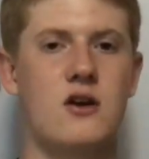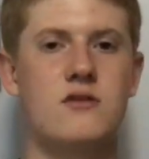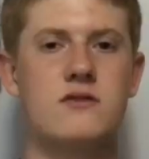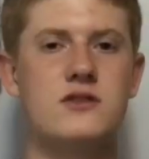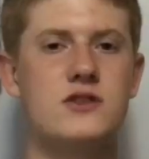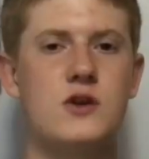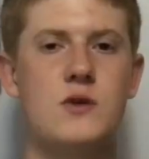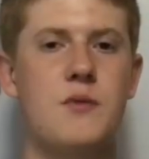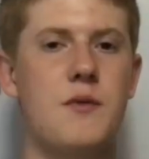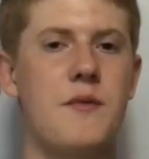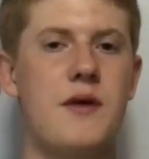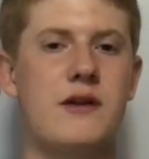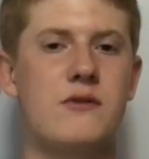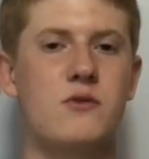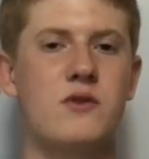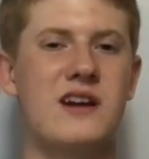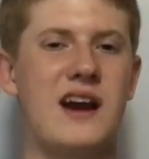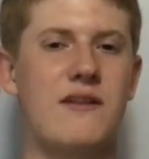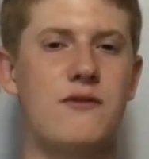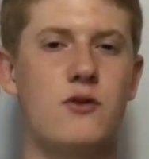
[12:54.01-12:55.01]
Superman
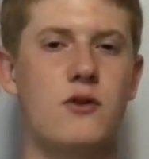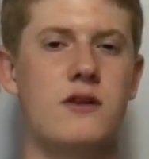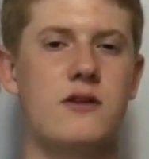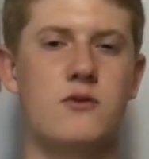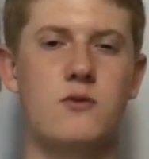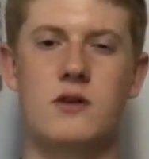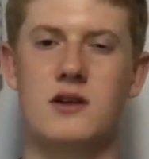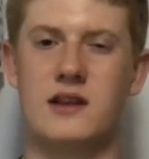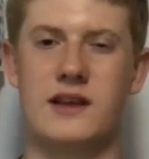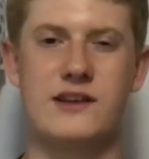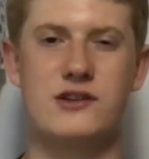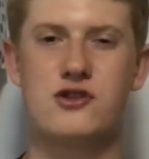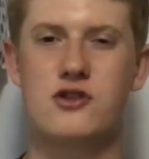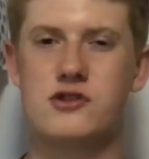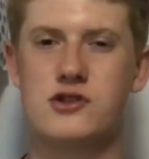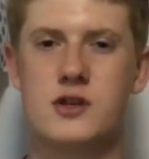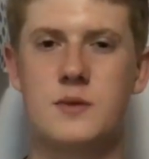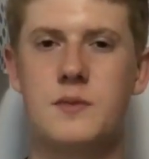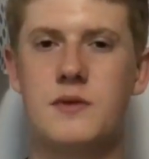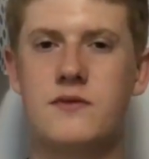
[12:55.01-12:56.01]
were never in a
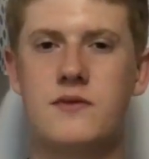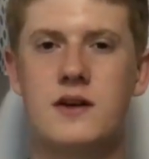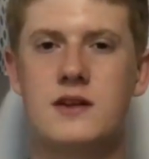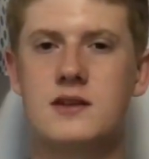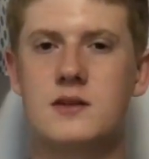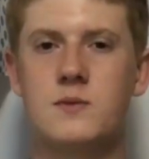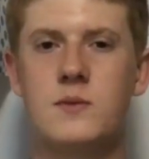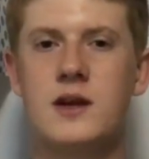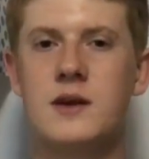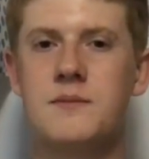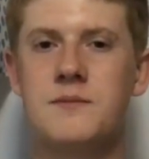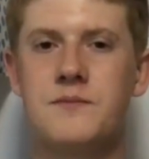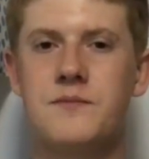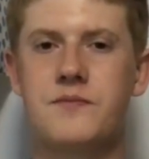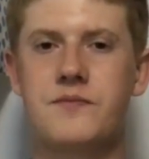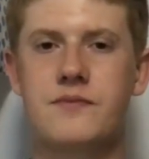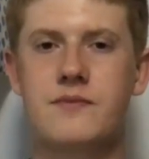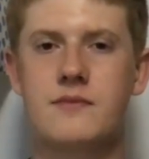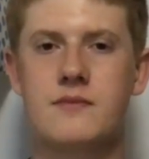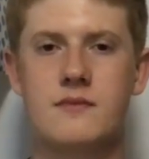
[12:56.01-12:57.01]
relationship, it felt to me.
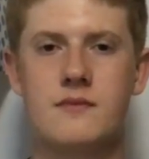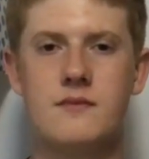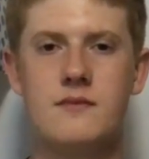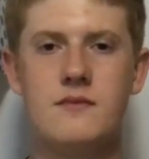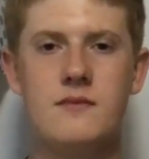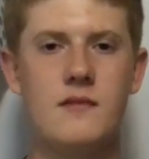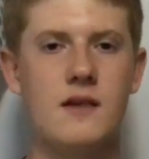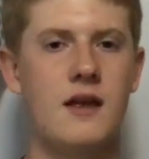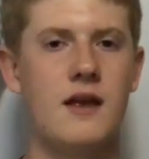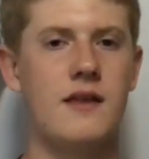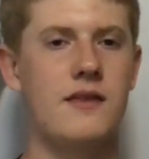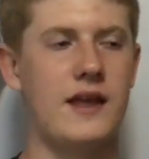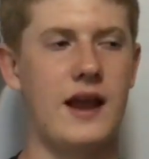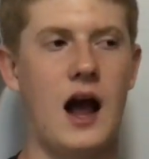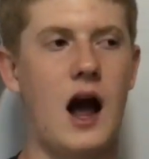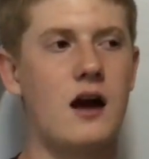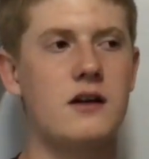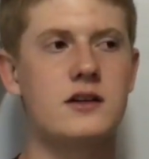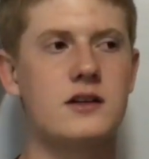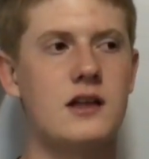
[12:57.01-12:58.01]
They
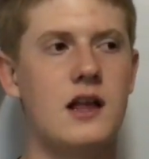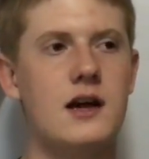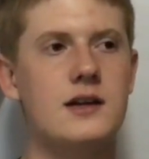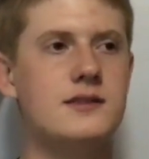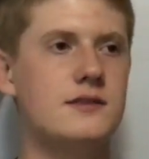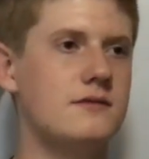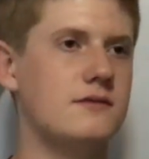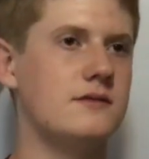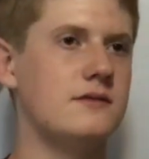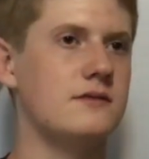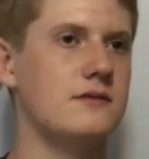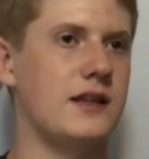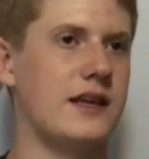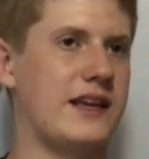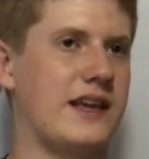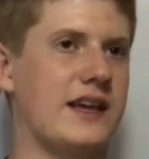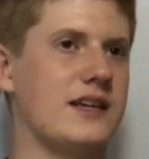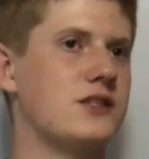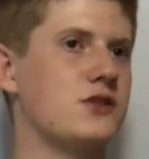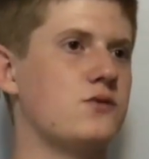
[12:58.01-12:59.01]
hugged a lot, they
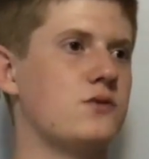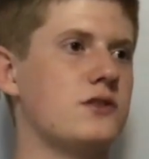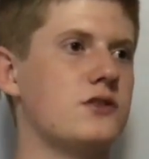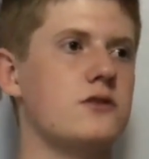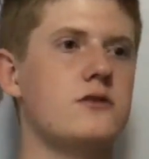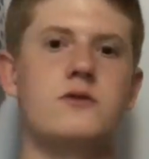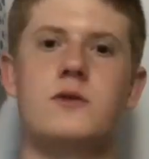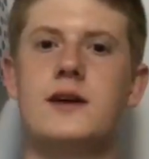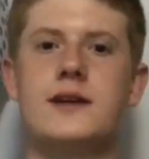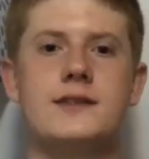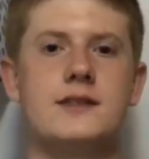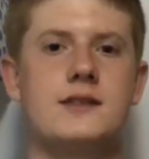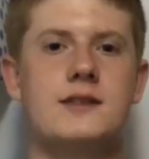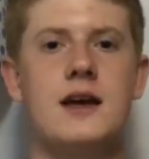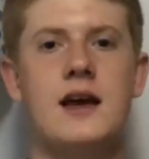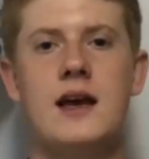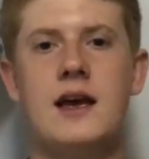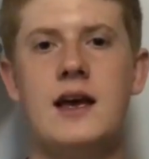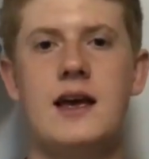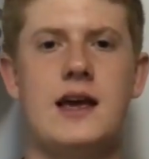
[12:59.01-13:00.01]
kissed once or twice.
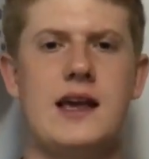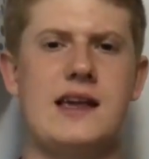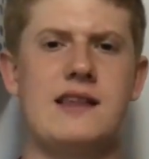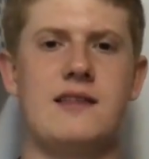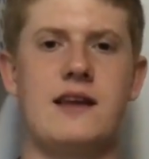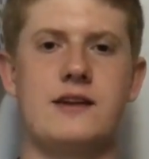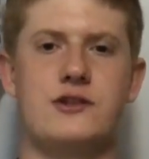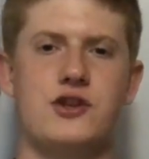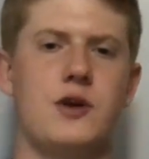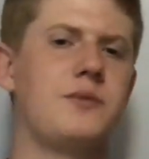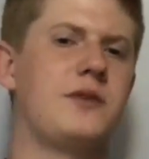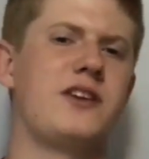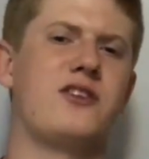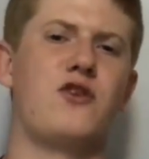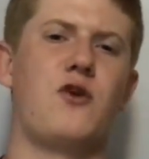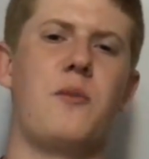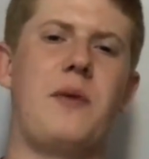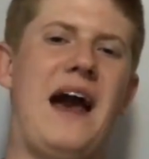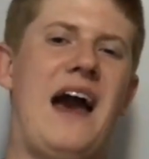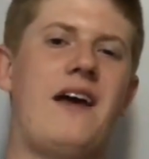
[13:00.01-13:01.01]
He jumped in
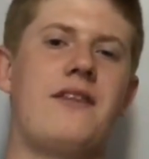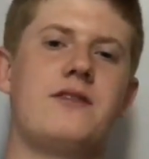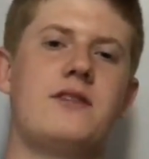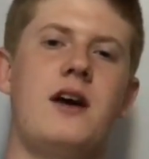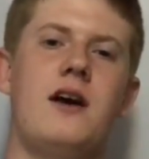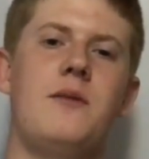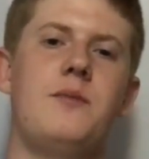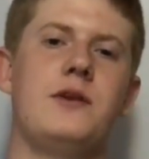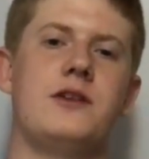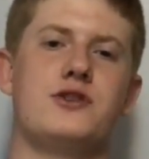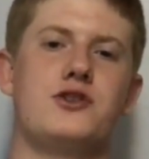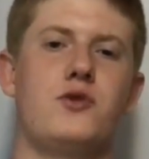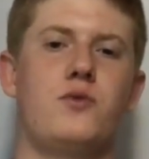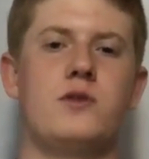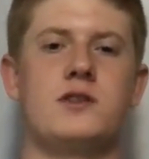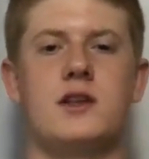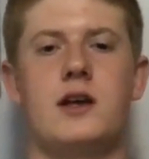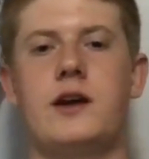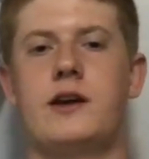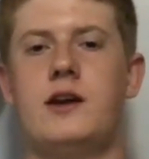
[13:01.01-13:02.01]
her bathtub and she
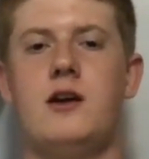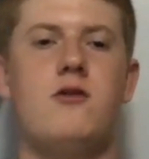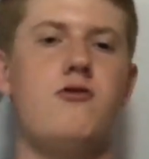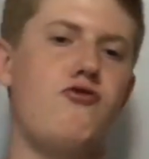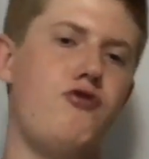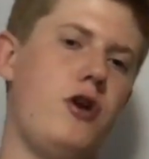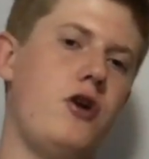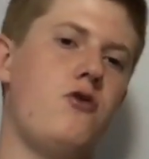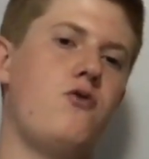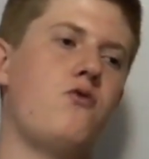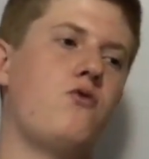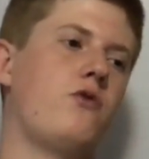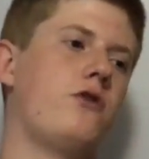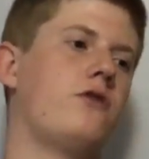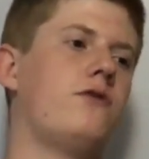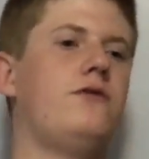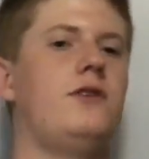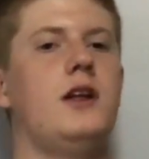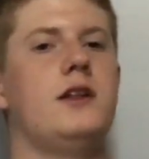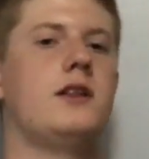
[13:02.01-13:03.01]
was like, oh no,
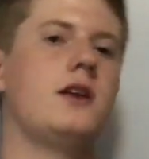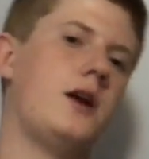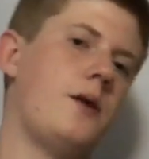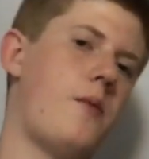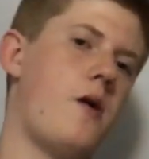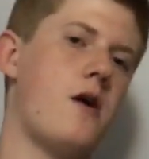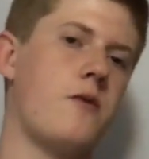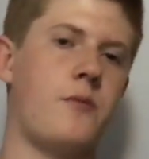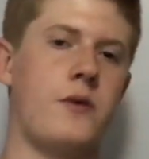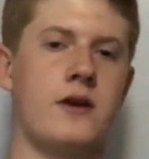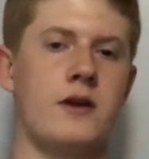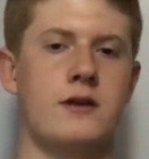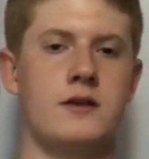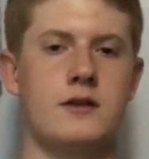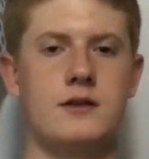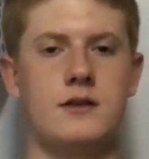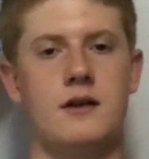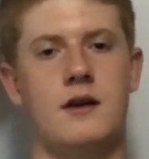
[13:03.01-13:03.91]
you'll flood the apartment.